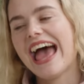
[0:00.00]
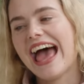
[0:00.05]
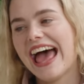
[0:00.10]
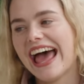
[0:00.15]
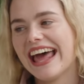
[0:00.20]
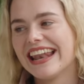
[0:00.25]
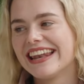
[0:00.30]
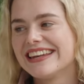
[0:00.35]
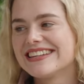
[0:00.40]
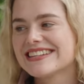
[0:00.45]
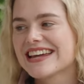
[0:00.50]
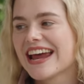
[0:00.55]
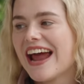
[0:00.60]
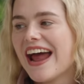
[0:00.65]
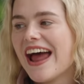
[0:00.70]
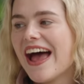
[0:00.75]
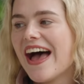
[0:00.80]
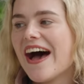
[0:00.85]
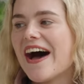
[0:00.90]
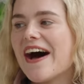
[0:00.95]
And
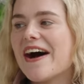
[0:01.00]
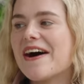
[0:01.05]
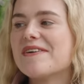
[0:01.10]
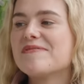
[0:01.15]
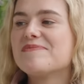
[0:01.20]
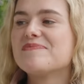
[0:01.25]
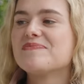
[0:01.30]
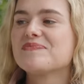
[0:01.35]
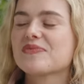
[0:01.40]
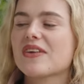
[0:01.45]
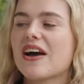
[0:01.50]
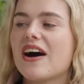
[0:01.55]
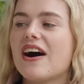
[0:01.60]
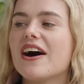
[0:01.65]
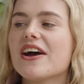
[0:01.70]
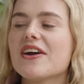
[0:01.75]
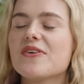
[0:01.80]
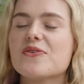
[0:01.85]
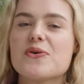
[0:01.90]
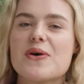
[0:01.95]

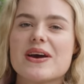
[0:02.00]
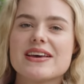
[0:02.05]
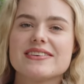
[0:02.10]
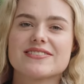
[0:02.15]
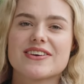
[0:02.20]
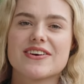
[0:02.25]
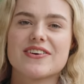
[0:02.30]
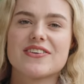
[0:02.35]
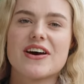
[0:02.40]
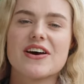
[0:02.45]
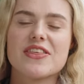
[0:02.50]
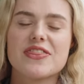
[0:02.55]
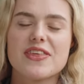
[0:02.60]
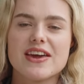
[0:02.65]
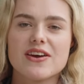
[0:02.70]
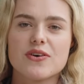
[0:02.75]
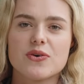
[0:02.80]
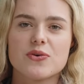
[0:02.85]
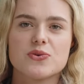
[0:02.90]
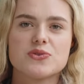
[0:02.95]
I
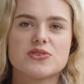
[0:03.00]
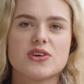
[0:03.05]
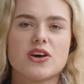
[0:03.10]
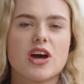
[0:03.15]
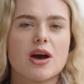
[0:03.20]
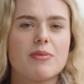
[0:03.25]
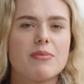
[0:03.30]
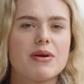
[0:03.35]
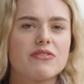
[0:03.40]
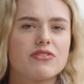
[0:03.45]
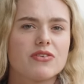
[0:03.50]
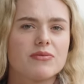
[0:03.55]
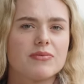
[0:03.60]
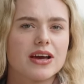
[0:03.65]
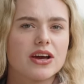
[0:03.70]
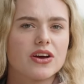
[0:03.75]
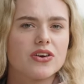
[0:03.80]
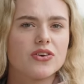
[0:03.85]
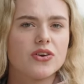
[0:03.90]
think also coming from like a